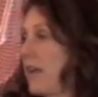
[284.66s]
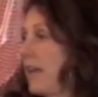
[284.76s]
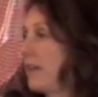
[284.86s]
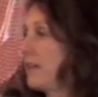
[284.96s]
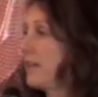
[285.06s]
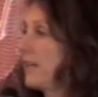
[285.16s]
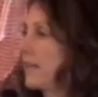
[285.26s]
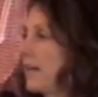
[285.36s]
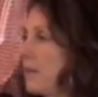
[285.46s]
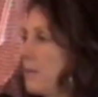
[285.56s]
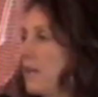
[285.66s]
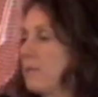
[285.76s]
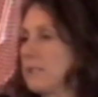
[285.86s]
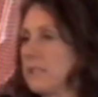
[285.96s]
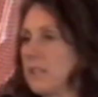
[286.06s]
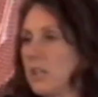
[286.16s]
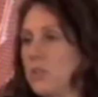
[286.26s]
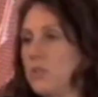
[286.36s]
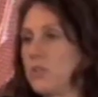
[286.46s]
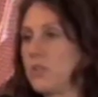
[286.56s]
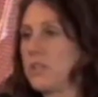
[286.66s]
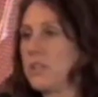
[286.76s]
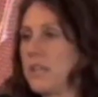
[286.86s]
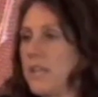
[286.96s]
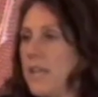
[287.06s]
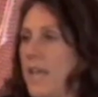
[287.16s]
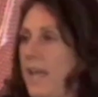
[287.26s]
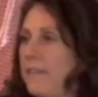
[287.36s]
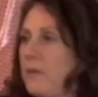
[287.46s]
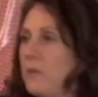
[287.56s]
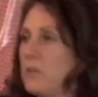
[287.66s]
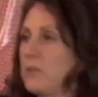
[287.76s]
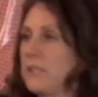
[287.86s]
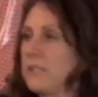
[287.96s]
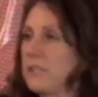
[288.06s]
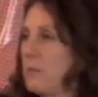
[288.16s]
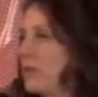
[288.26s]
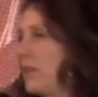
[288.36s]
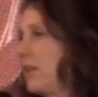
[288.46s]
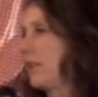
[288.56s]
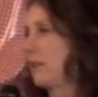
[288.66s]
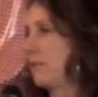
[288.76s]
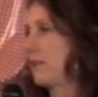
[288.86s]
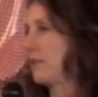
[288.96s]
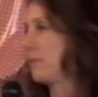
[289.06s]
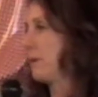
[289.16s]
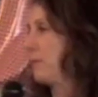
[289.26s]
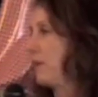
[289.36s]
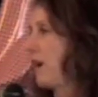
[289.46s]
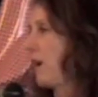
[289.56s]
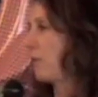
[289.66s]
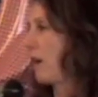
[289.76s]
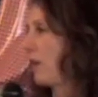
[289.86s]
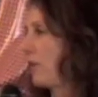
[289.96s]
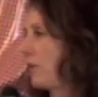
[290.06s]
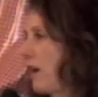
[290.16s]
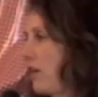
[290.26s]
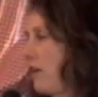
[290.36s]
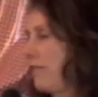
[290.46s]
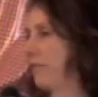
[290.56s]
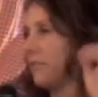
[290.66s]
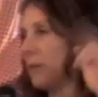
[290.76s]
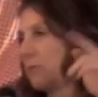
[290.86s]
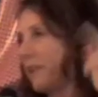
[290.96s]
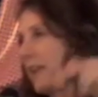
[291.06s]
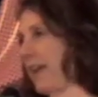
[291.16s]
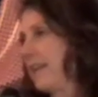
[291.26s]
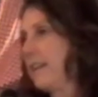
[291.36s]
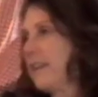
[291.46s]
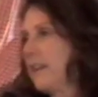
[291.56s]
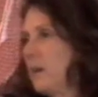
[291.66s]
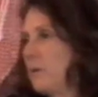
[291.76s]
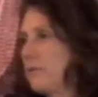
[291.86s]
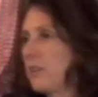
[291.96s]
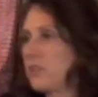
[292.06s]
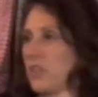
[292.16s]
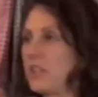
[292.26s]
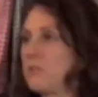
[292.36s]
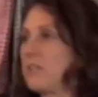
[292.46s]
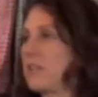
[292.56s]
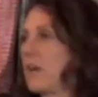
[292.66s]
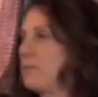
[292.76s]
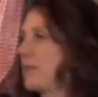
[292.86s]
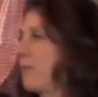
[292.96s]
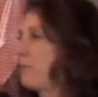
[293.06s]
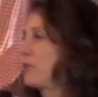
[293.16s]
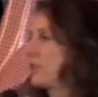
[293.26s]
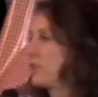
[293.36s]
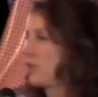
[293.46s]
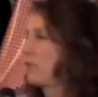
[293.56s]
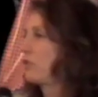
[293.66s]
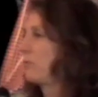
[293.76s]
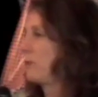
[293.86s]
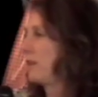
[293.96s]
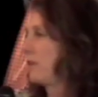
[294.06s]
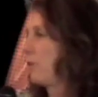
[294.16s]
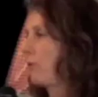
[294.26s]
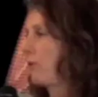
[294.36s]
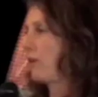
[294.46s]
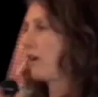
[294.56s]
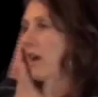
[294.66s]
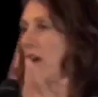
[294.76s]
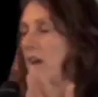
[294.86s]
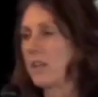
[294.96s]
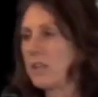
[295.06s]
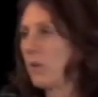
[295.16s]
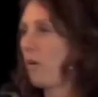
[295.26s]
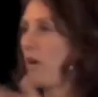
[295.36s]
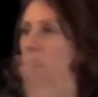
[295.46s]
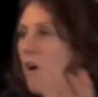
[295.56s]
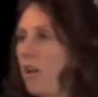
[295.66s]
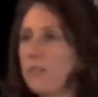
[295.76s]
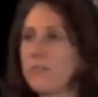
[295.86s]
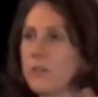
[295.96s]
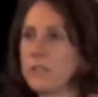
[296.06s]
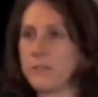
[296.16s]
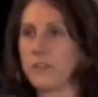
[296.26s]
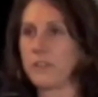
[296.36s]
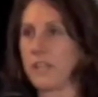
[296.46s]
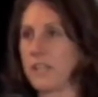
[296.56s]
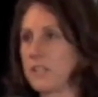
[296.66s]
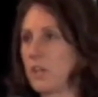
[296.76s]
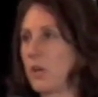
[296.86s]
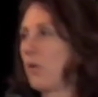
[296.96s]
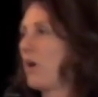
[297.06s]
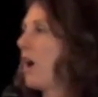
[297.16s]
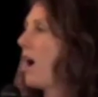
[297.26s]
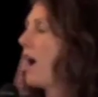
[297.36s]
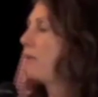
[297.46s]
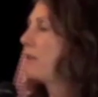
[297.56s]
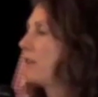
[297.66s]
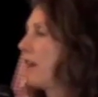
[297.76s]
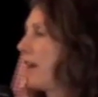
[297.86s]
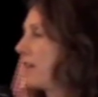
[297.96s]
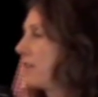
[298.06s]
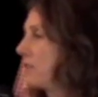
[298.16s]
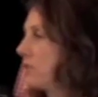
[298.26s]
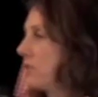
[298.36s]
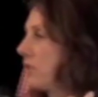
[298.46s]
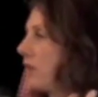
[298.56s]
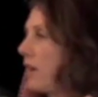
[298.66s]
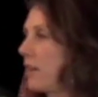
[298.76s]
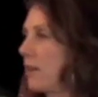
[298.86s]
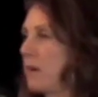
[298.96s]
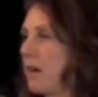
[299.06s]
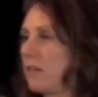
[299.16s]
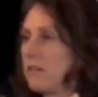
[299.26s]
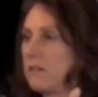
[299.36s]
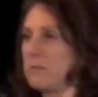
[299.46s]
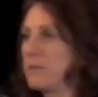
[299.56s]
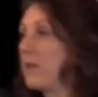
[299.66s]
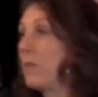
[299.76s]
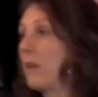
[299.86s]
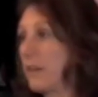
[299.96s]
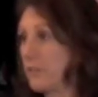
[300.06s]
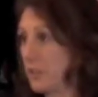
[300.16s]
and it kind of becomes this illusion. And then when you see someone eating something that's maybe not raw or not on the plan, there's judgment that comes up, or disillusionment, or, you know, all of those different things. So I really like just talking about being wherever